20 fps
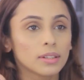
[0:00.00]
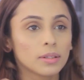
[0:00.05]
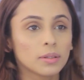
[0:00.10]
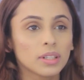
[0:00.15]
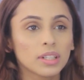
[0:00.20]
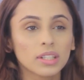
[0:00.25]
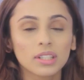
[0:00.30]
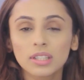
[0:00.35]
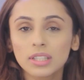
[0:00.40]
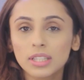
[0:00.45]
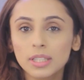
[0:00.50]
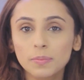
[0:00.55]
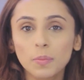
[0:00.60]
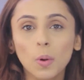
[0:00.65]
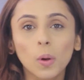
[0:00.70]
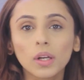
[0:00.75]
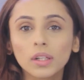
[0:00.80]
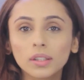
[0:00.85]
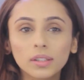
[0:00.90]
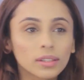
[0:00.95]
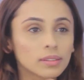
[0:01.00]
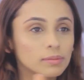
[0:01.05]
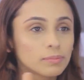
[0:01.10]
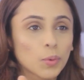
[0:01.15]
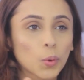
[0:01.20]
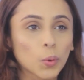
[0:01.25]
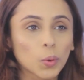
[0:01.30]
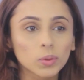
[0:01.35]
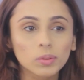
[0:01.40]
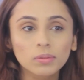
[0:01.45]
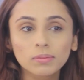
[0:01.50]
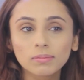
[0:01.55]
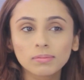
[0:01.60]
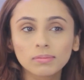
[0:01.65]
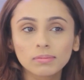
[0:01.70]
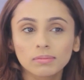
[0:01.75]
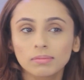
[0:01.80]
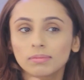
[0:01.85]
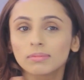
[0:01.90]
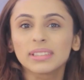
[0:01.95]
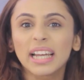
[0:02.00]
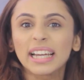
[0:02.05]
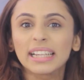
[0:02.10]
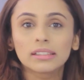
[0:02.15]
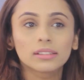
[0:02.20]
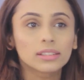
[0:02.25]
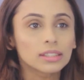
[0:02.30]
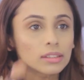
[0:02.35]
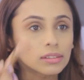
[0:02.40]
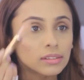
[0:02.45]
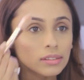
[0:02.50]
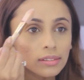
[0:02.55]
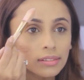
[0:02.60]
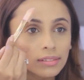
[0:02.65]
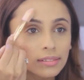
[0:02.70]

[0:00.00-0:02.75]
look a little smaller and more nicer.